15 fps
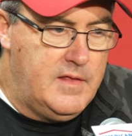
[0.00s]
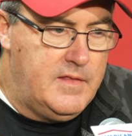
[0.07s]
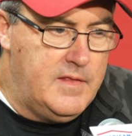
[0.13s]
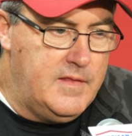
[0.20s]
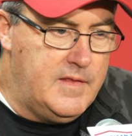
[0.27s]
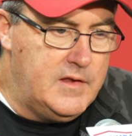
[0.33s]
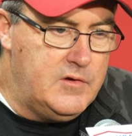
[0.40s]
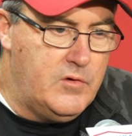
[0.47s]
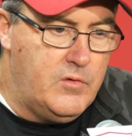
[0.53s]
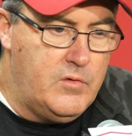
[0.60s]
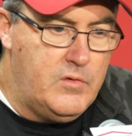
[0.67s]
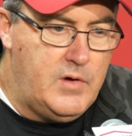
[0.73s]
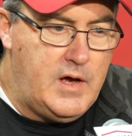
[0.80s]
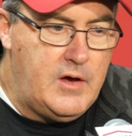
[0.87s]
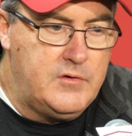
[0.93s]
they
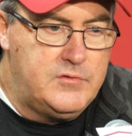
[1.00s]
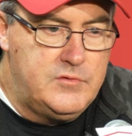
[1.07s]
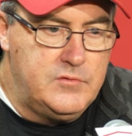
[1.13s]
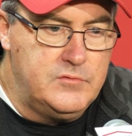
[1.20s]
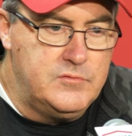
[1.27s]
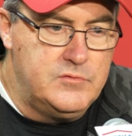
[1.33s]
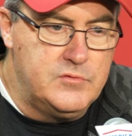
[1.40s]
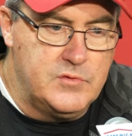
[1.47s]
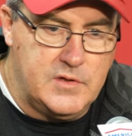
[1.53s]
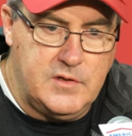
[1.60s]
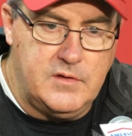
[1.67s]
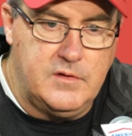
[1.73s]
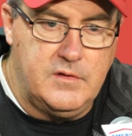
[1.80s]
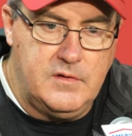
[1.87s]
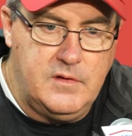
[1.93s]
know how to
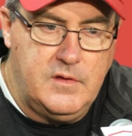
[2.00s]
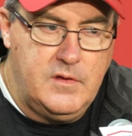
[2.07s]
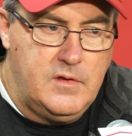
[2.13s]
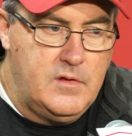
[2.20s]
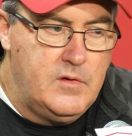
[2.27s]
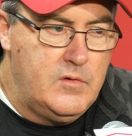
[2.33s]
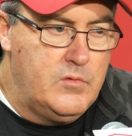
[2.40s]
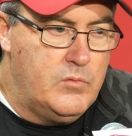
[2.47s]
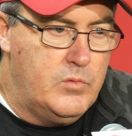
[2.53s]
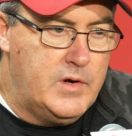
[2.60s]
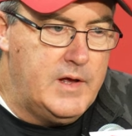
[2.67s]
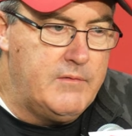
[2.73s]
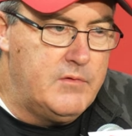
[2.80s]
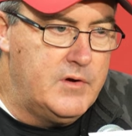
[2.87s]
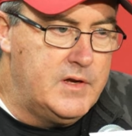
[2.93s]
drill
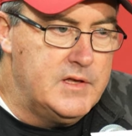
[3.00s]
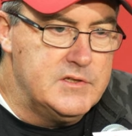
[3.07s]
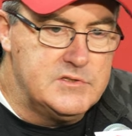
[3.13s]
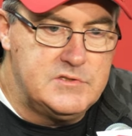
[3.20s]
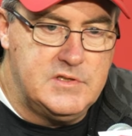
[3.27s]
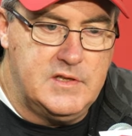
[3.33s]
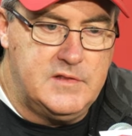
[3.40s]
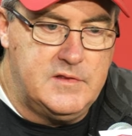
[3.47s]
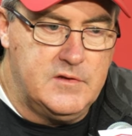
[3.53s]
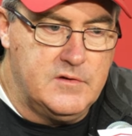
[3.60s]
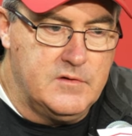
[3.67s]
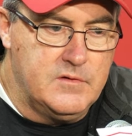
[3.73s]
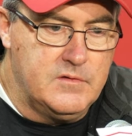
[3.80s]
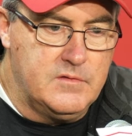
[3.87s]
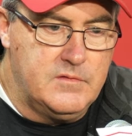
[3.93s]
whatever it is
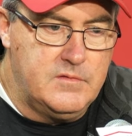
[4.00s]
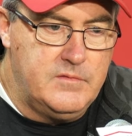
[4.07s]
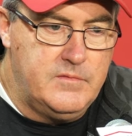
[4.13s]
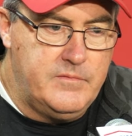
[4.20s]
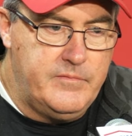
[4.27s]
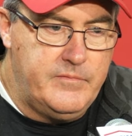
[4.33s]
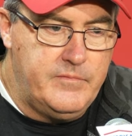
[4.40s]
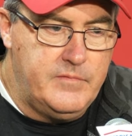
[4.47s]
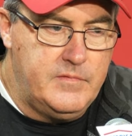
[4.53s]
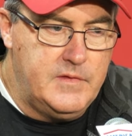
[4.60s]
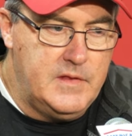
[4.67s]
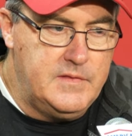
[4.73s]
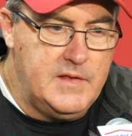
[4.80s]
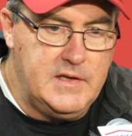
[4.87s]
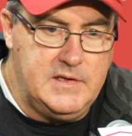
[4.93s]
that
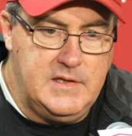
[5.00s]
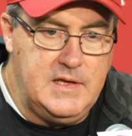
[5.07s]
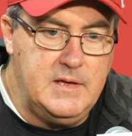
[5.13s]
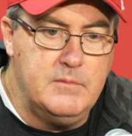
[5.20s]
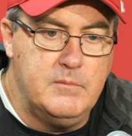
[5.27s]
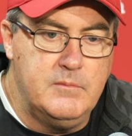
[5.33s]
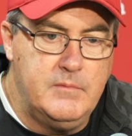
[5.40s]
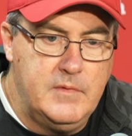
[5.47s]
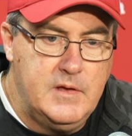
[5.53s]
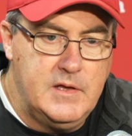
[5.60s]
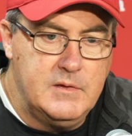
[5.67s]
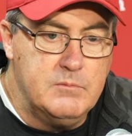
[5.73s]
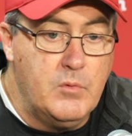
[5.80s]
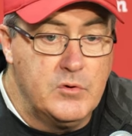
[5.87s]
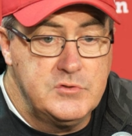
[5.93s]
they deem
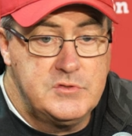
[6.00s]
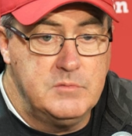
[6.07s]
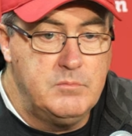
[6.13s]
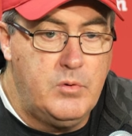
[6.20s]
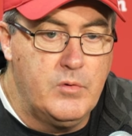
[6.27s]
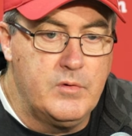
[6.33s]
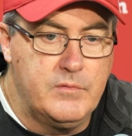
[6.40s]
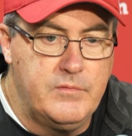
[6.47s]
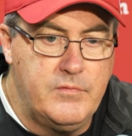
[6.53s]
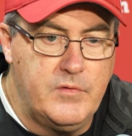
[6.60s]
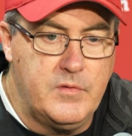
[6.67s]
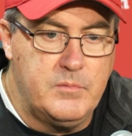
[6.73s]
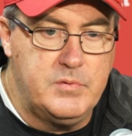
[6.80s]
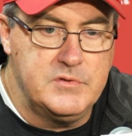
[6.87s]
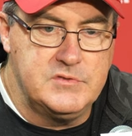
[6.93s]
most important for
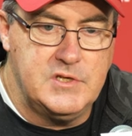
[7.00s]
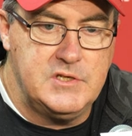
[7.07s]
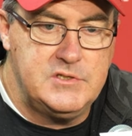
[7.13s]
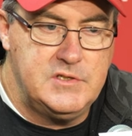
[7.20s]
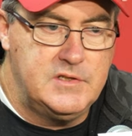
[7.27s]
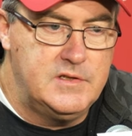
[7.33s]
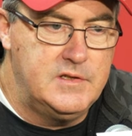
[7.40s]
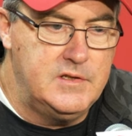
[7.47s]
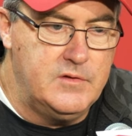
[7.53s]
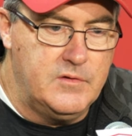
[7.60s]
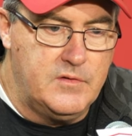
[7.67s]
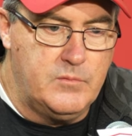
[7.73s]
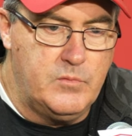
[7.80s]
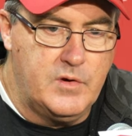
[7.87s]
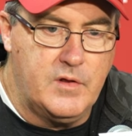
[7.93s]
the position. You
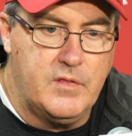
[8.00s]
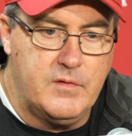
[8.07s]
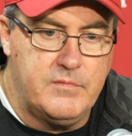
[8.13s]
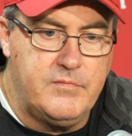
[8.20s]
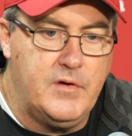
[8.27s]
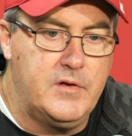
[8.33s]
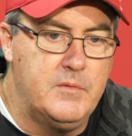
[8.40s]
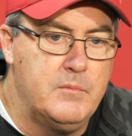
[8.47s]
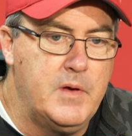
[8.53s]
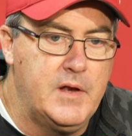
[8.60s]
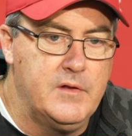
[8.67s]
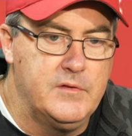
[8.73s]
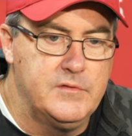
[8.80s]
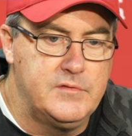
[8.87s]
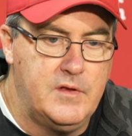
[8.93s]
know, what are the
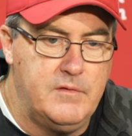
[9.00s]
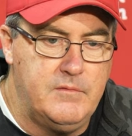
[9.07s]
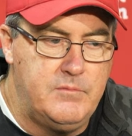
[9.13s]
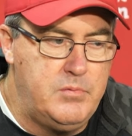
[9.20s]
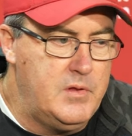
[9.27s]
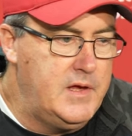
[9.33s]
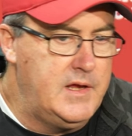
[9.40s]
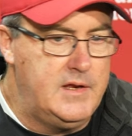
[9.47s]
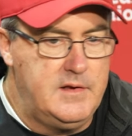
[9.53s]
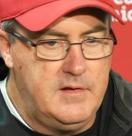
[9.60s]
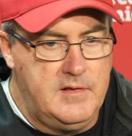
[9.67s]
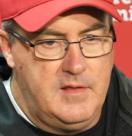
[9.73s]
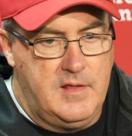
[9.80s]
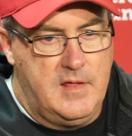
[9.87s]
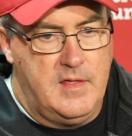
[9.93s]
fundamentals of
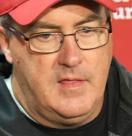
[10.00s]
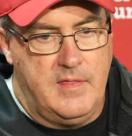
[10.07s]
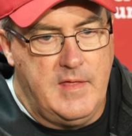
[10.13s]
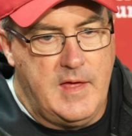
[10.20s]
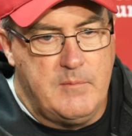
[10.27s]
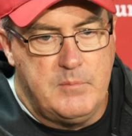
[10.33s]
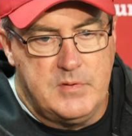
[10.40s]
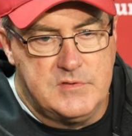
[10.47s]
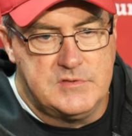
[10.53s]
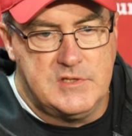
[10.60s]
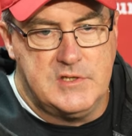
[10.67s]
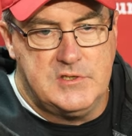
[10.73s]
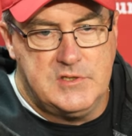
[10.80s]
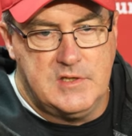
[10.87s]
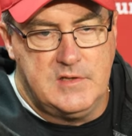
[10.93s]
playing that
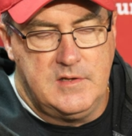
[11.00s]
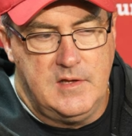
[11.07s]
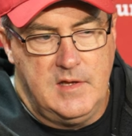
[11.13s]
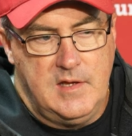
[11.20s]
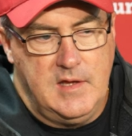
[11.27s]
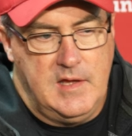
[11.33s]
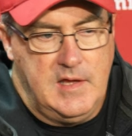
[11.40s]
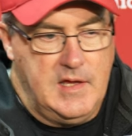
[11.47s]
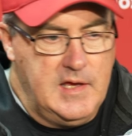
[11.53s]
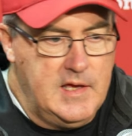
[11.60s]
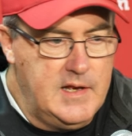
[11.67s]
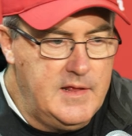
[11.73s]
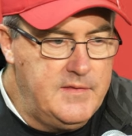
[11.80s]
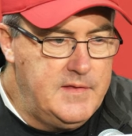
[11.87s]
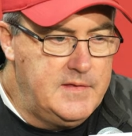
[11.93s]
position?
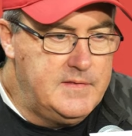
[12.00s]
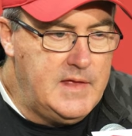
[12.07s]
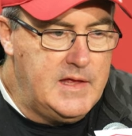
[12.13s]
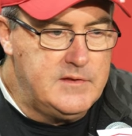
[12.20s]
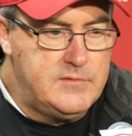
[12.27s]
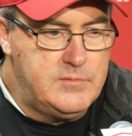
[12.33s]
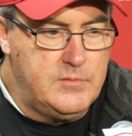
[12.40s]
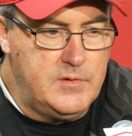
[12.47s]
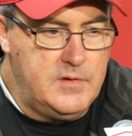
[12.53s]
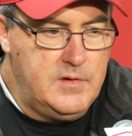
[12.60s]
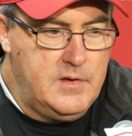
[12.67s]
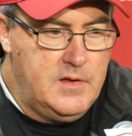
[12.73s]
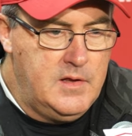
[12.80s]
And I think that's what